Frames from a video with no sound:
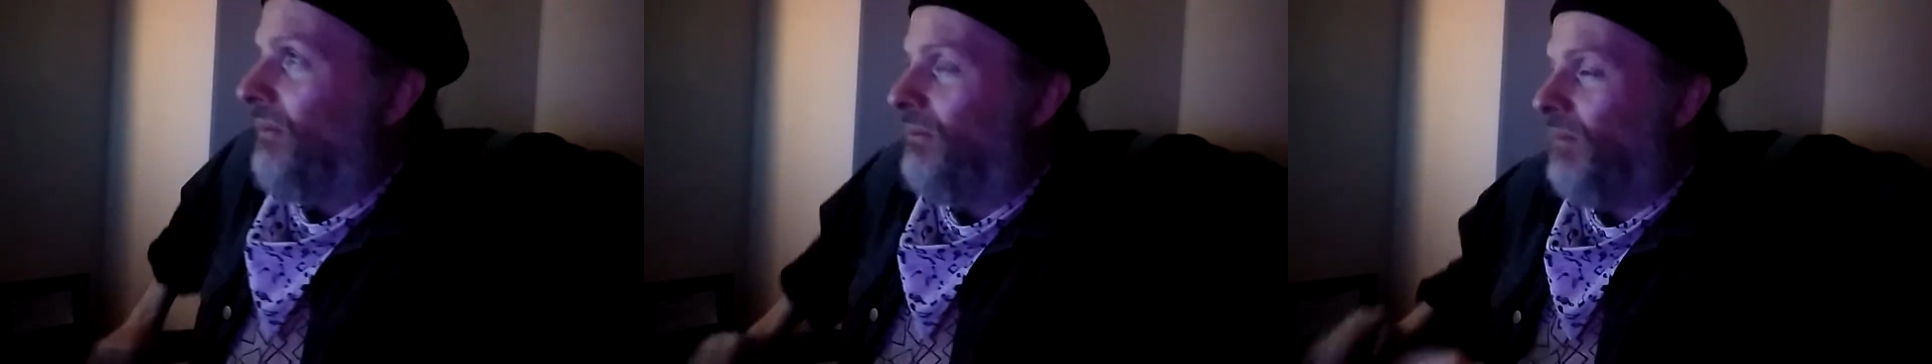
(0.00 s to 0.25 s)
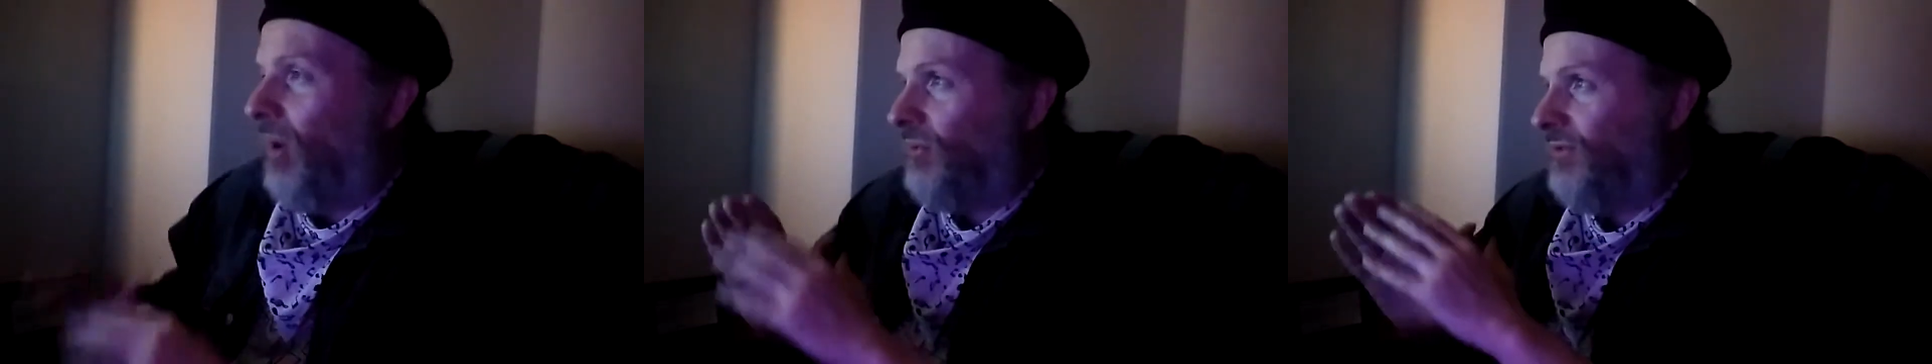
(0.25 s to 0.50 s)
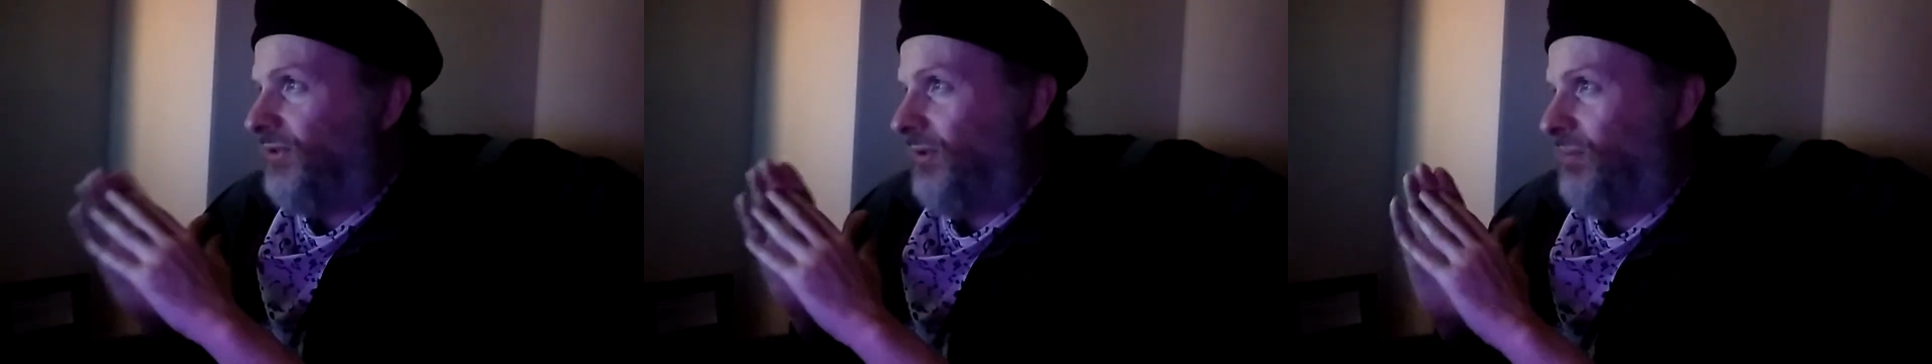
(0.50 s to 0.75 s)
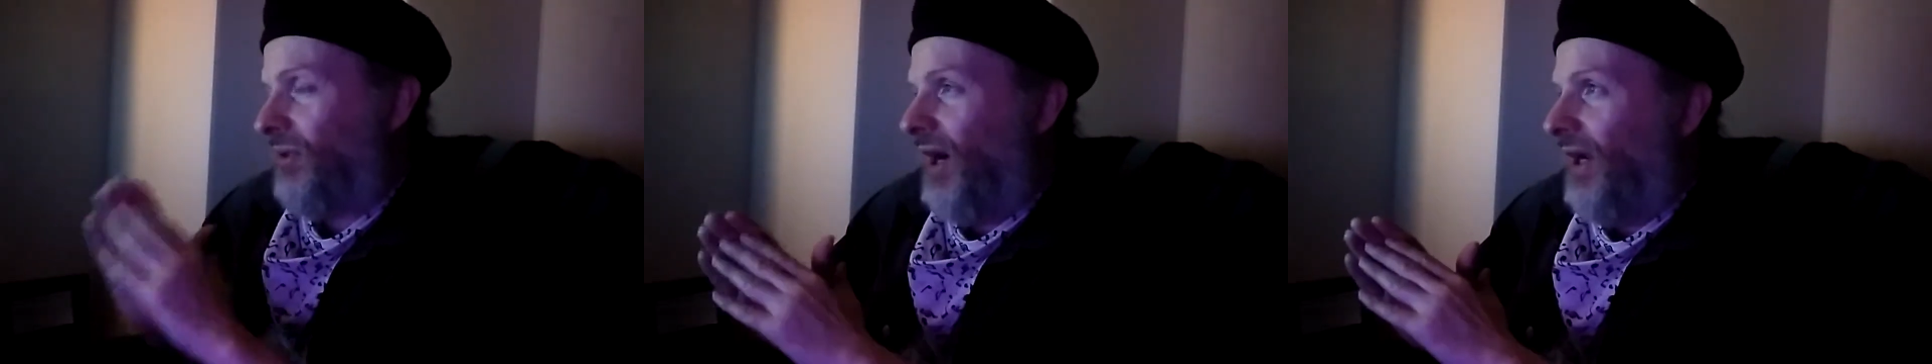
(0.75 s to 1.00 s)
most
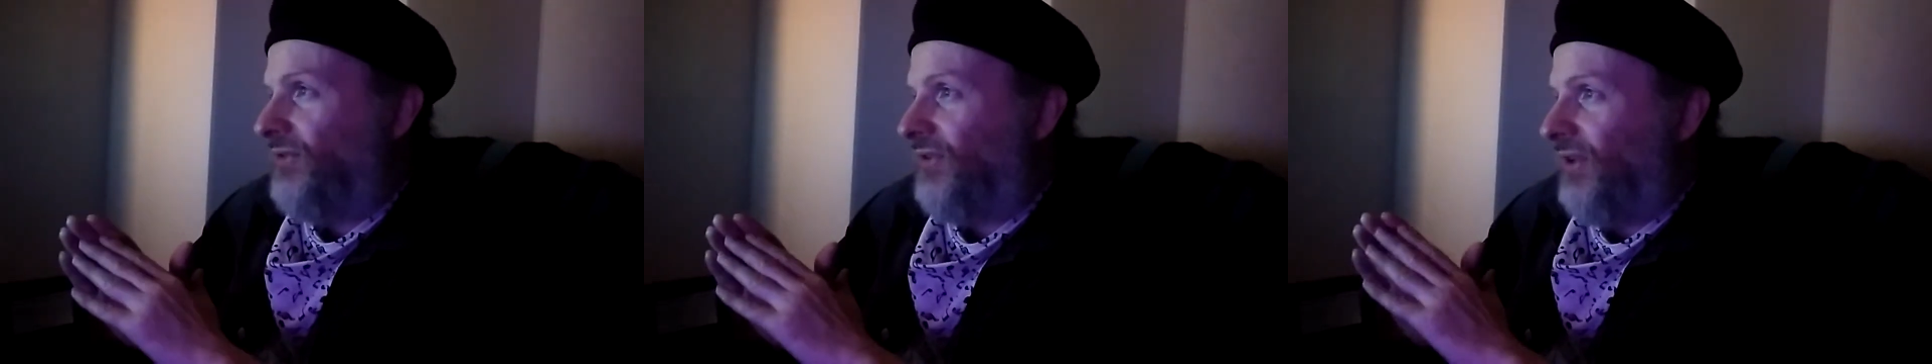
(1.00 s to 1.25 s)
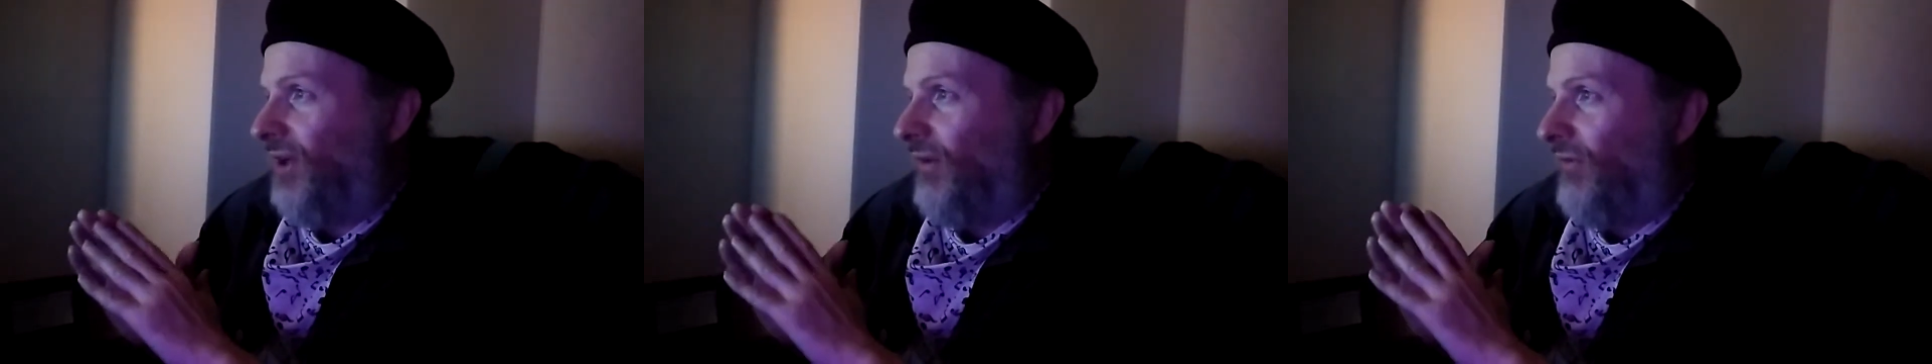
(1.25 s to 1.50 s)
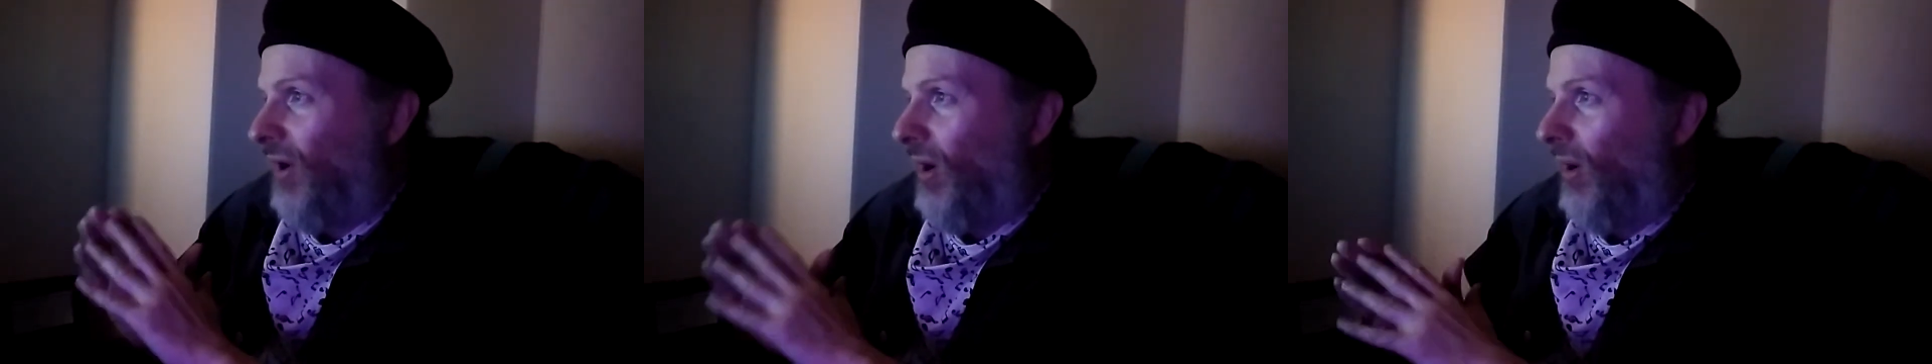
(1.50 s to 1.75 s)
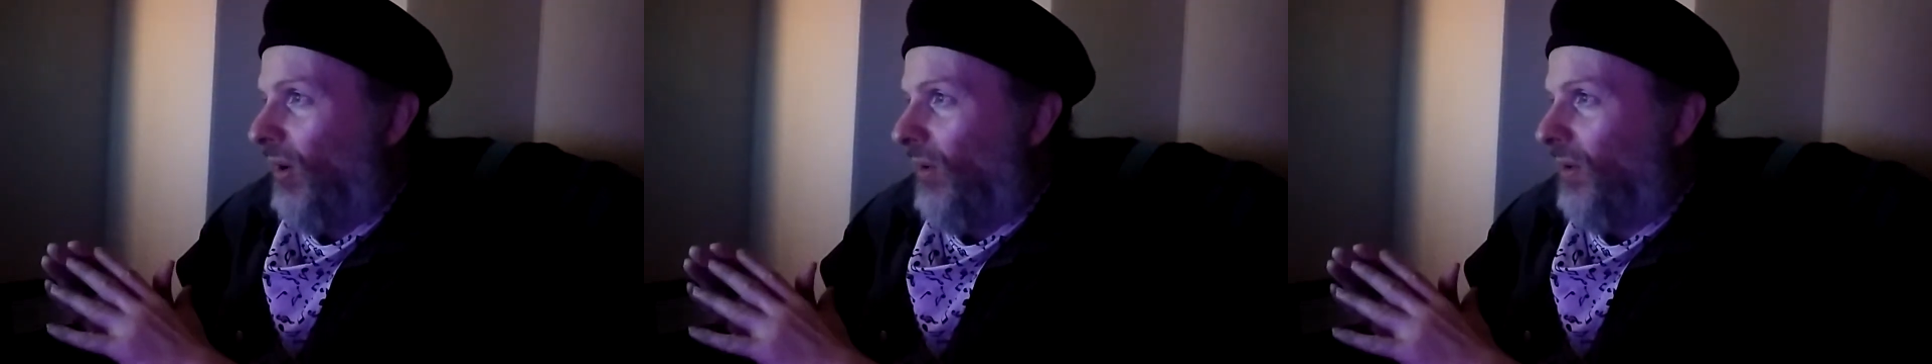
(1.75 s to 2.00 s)
surprising of
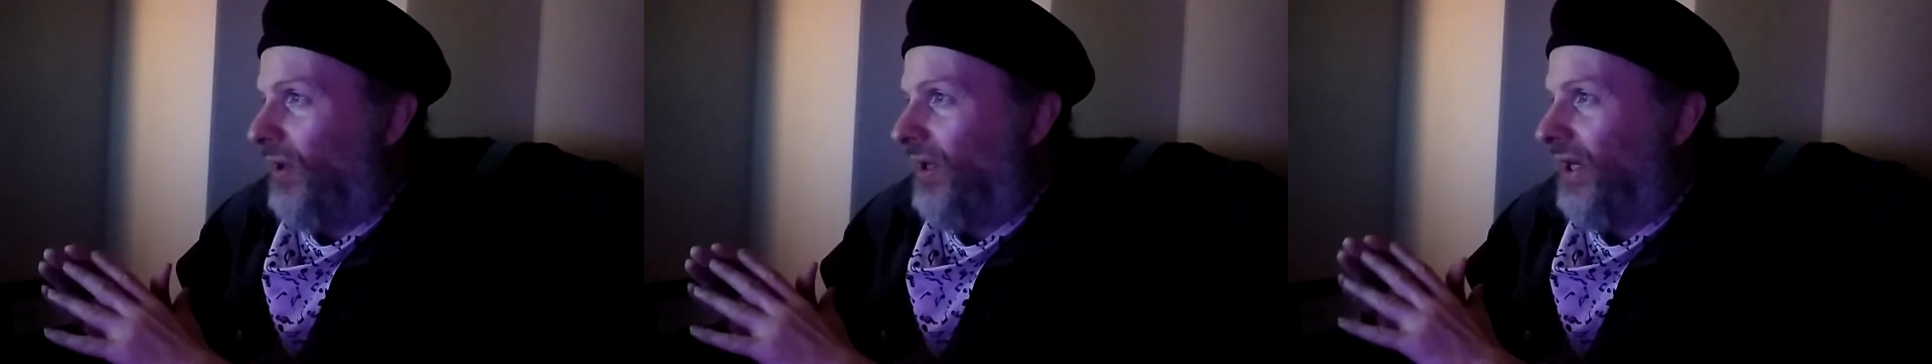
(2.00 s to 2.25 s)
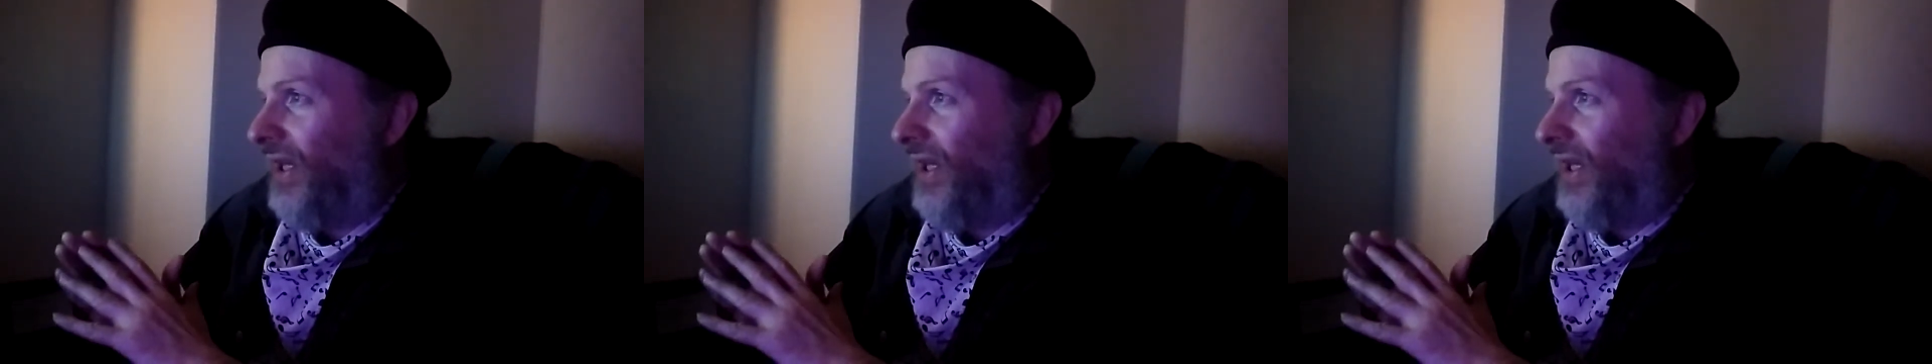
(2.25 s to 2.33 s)
all,